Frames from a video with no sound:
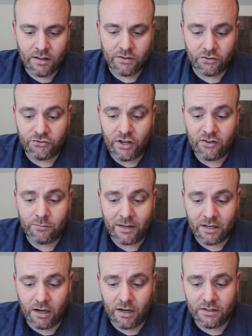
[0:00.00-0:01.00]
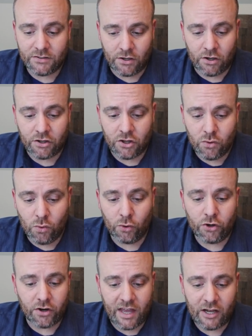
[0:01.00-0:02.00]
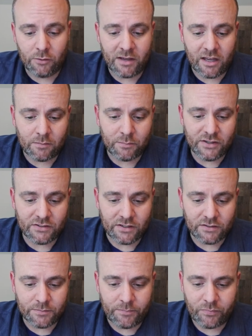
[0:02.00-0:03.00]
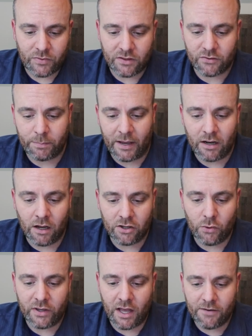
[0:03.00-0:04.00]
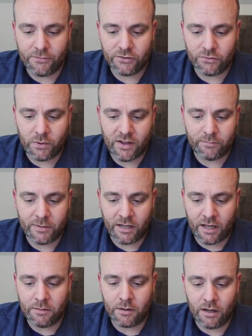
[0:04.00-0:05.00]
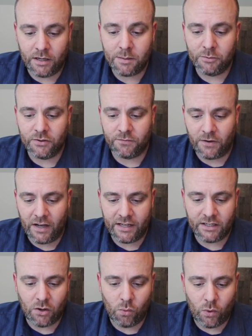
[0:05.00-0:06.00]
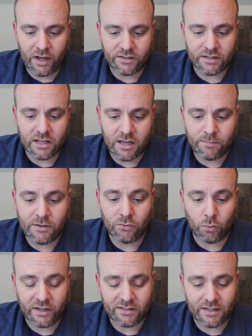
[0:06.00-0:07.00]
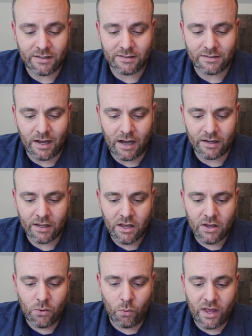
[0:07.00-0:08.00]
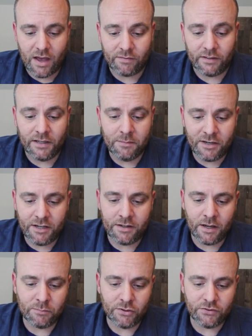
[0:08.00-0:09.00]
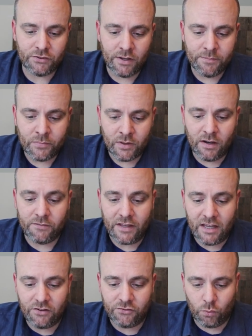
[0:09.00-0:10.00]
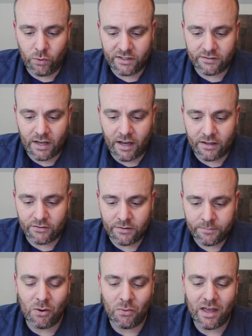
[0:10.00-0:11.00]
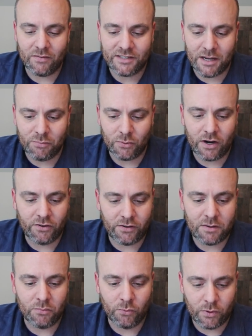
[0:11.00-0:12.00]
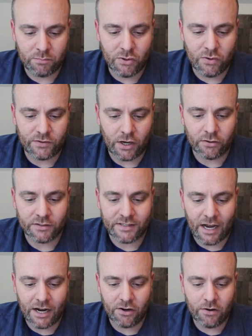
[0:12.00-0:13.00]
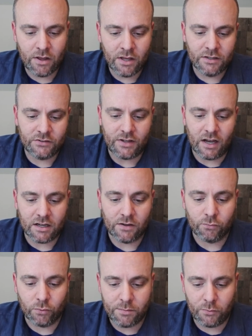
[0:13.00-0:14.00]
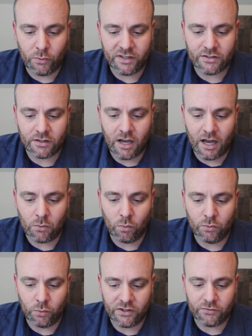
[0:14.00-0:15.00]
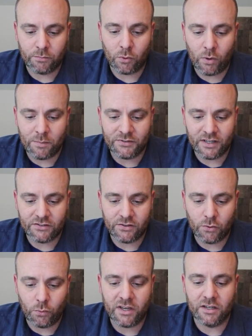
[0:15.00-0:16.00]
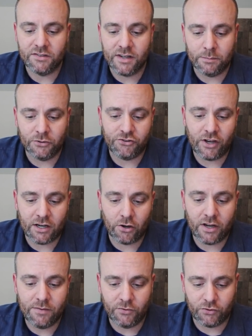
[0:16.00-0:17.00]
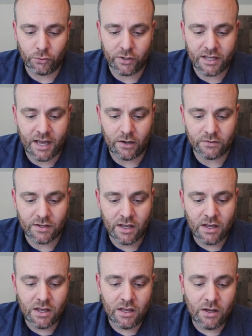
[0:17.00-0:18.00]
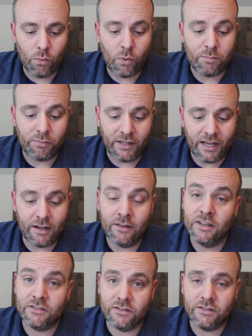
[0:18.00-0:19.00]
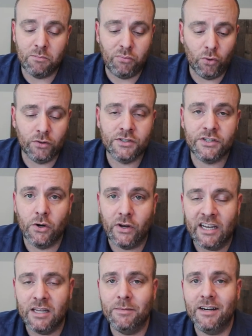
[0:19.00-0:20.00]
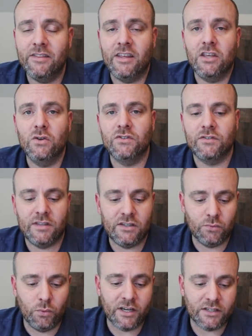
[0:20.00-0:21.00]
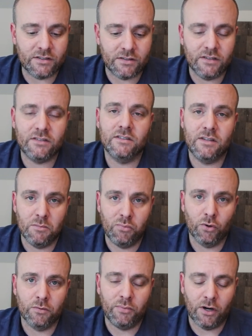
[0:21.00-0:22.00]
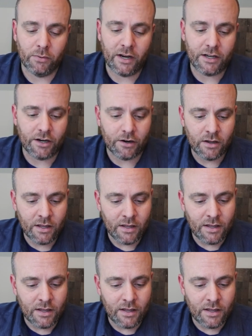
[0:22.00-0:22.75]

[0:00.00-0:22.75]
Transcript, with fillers: this change may cause on you or your candle making business. Despite ongoing efforts, we have been unable to find a way to keep these wicks in stock. We have limited numbers of each wick size, but we have temporarily removed our entire stock of ribbon wicks and cottonwood wicks from the website so that we can double check our inventory counts. We plan, and this is important, so anybody that uses these wicks, this is the important part right here.